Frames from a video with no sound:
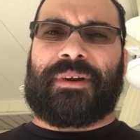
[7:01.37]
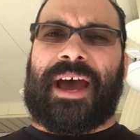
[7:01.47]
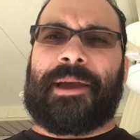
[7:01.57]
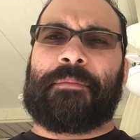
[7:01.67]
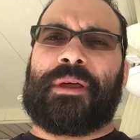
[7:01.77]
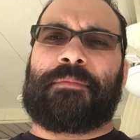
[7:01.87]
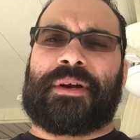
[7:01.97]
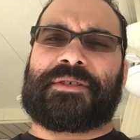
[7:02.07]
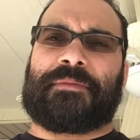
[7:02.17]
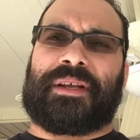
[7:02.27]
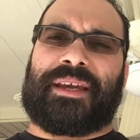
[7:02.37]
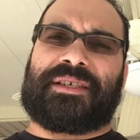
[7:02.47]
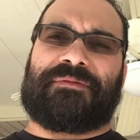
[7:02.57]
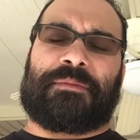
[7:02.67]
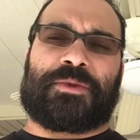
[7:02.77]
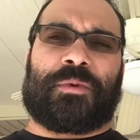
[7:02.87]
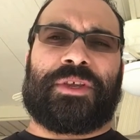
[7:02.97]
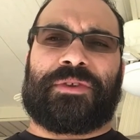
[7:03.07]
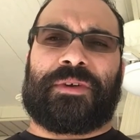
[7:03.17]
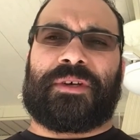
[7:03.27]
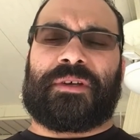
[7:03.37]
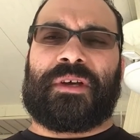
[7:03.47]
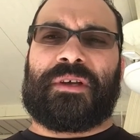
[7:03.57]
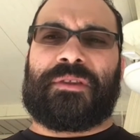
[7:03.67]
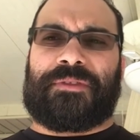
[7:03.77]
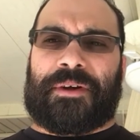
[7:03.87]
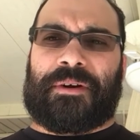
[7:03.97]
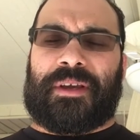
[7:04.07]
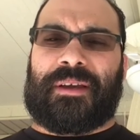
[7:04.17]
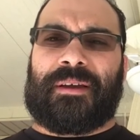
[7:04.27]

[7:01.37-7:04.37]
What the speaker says: high blood pressure medication from 23 to 30.